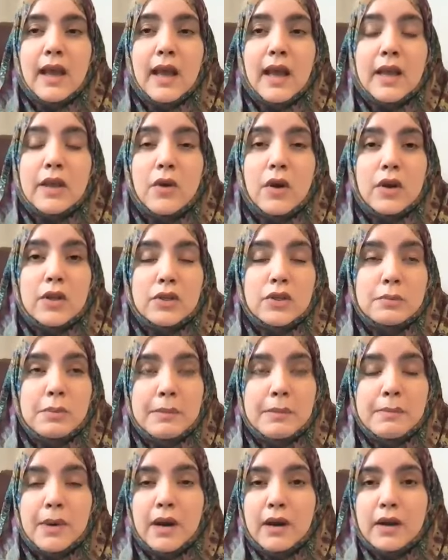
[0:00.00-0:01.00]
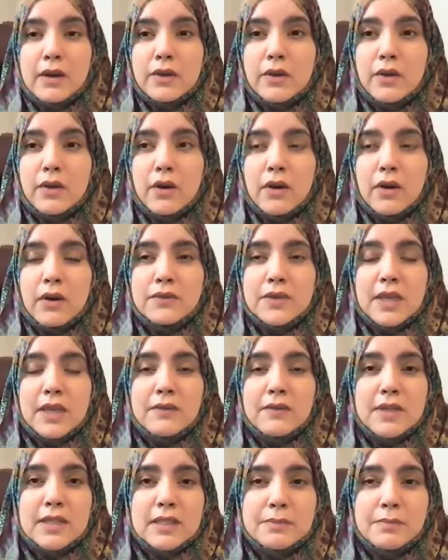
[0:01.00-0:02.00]
I got to be part of
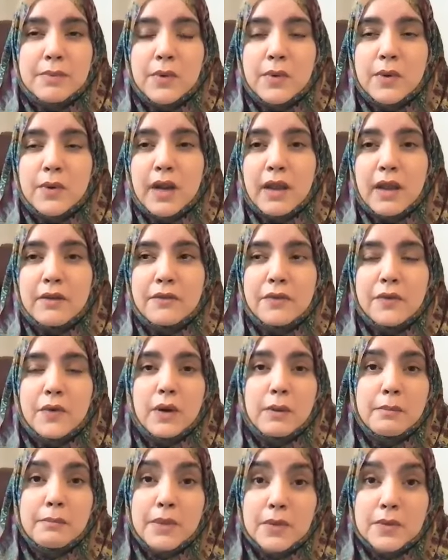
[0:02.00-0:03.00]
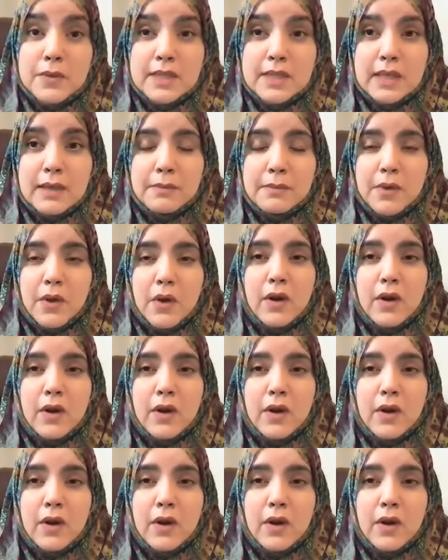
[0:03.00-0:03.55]
David's program for a museum